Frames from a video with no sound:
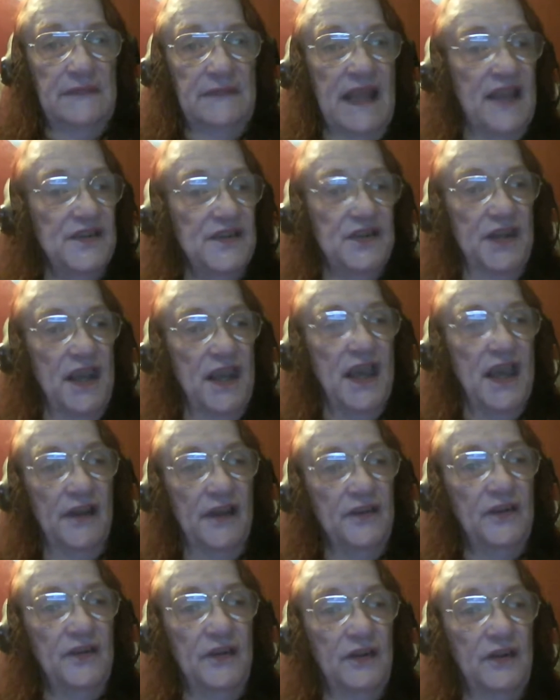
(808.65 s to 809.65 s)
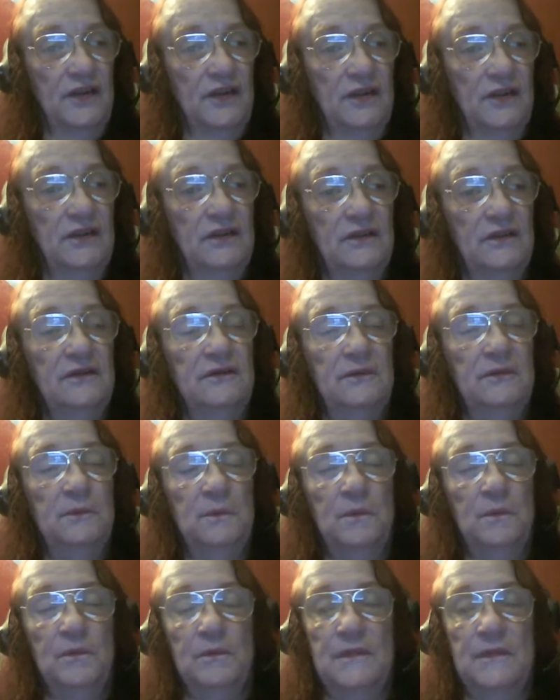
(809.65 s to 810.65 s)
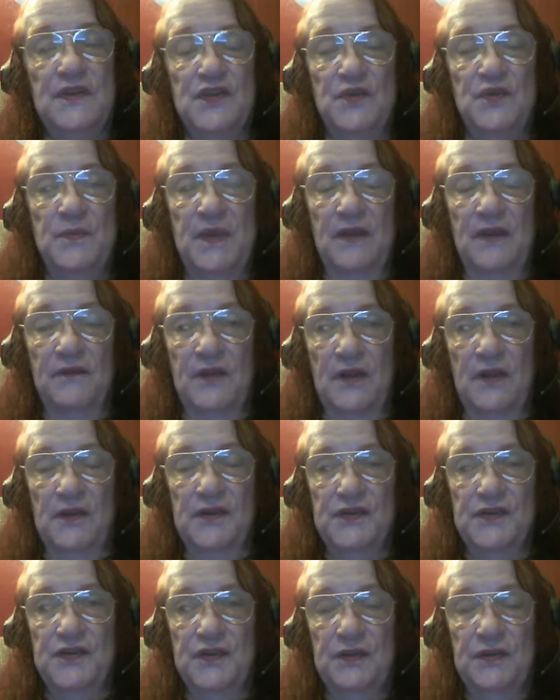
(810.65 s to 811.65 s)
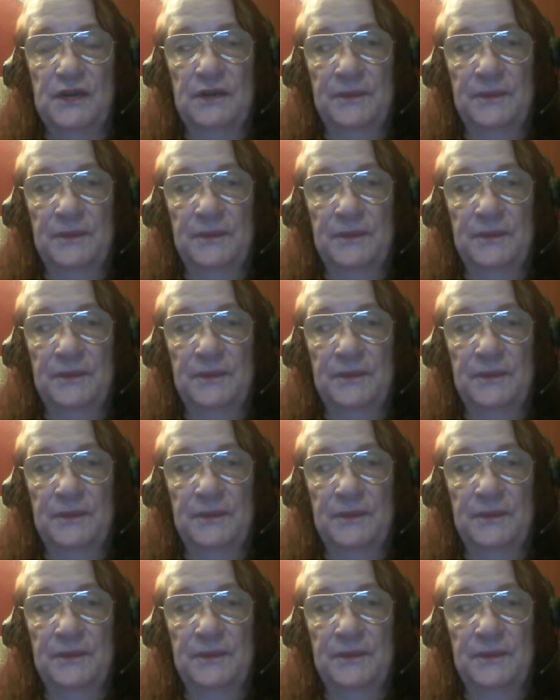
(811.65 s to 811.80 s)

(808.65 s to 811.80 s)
Hasn't yet, as you may have noticed.